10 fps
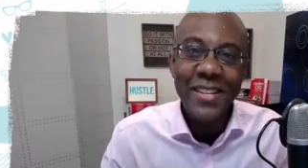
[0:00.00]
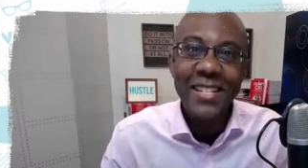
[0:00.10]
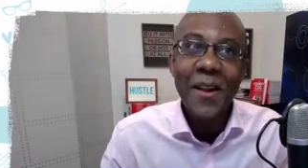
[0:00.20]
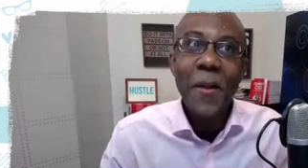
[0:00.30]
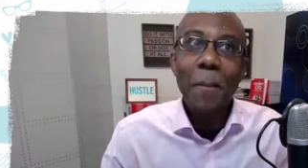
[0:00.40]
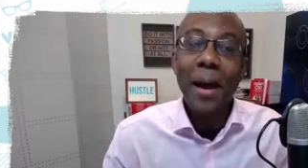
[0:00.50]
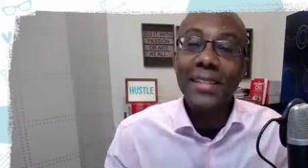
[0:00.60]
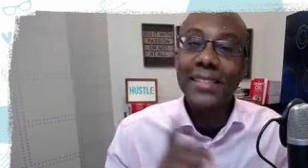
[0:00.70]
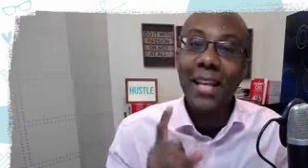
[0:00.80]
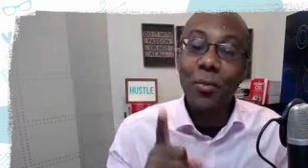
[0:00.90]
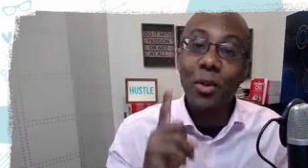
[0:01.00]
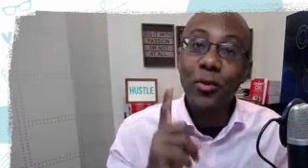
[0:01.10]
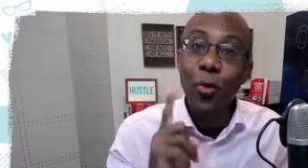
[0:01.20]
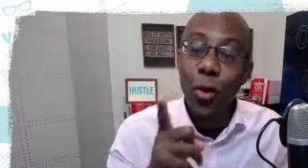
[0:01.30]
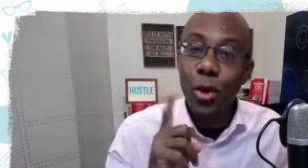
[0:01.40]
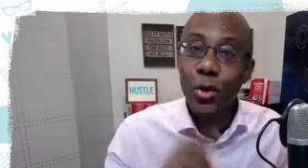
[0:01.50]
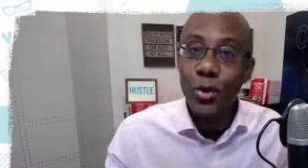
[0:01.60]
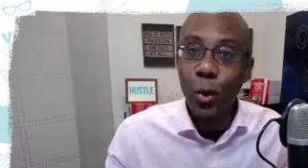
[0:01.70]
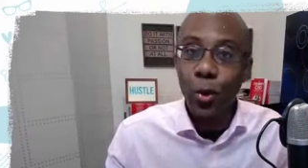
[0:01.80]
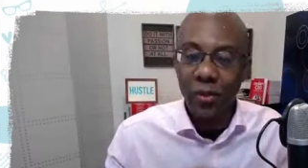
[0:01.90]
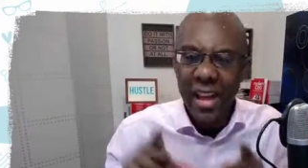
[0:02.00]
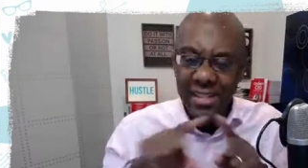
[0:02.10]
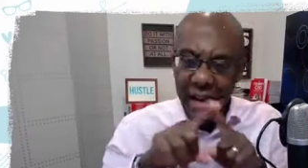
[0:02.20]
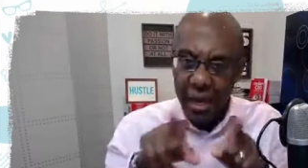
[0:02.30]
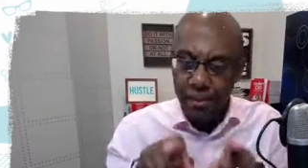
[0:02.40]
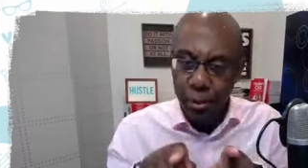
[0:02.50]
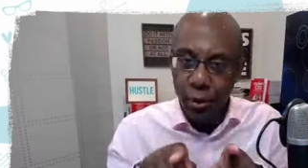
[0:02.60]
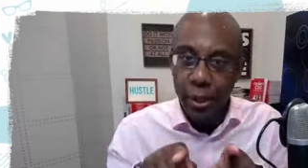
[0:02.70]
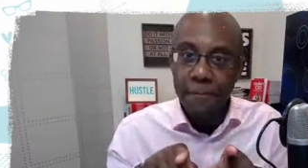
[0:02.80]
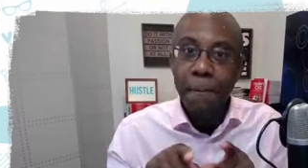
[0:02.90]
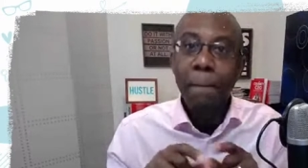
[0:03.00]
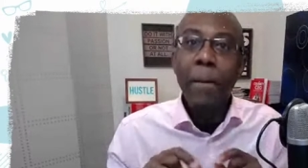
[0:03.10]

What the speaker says: is my son was 4 years old in that time period